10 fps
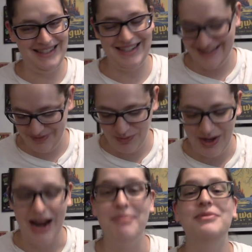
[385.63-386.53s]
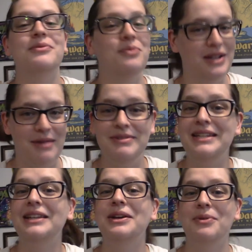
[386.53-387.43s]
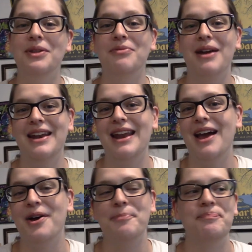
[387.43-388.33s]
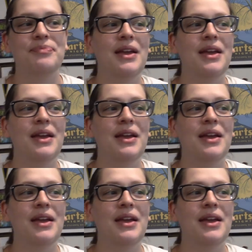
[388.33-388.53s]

what I'm what I'm dealing with right now.